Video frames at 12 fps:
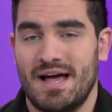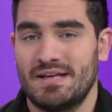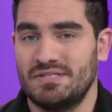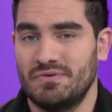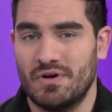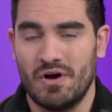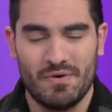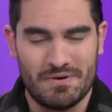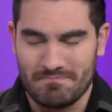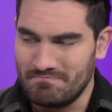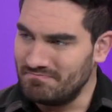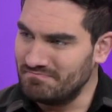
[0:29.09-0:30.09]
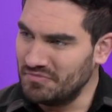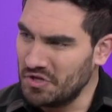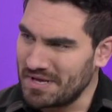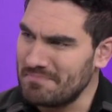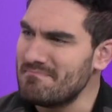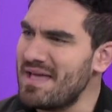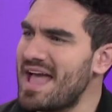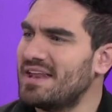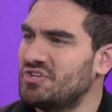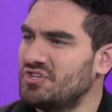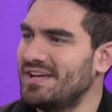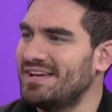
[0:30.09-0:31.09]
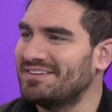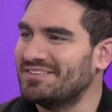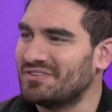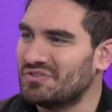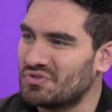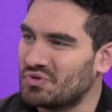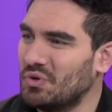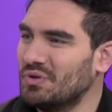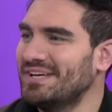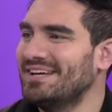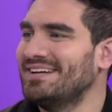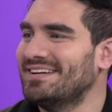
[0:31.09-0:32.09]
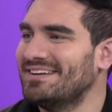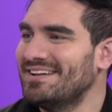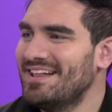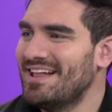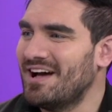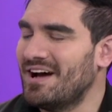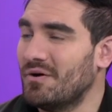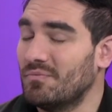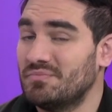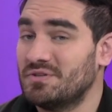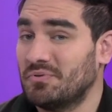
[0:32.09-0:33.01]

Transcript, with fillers: as you go and look at managing and controlling and uh,